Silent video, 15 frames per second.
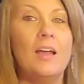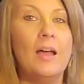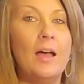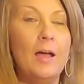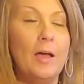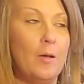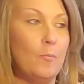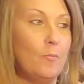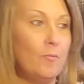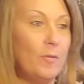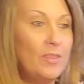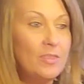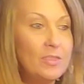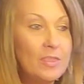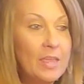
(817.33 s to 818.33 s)

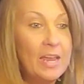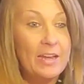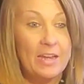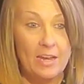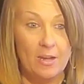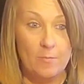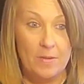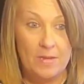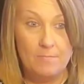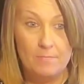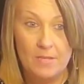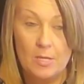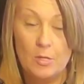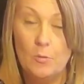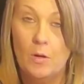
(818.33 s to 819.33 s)
With an Airbnb,
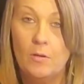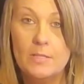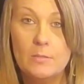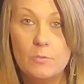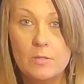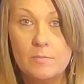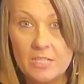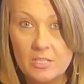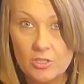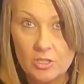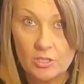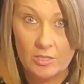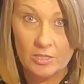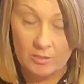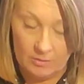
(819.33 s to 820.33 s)
you always want to make
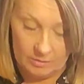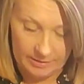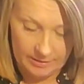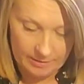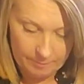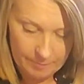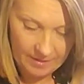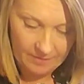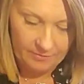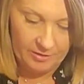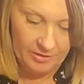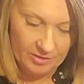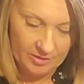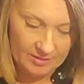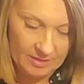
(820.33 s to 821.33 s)
sure you clean up after
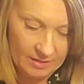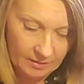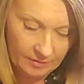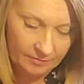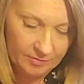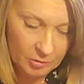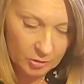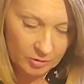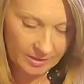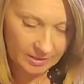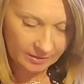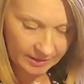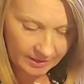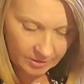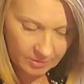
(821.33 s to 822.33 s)
yourself and treat
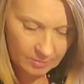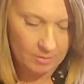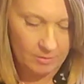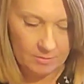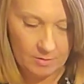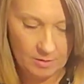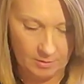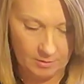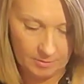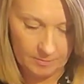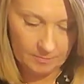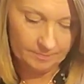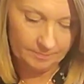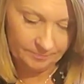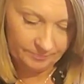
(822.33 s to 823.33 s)
it like your own
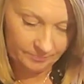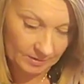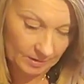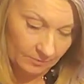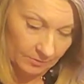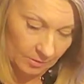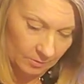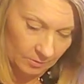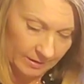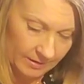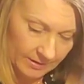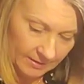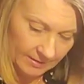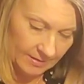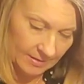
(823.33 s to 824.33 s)
home, of
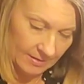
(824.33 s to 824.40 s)
course.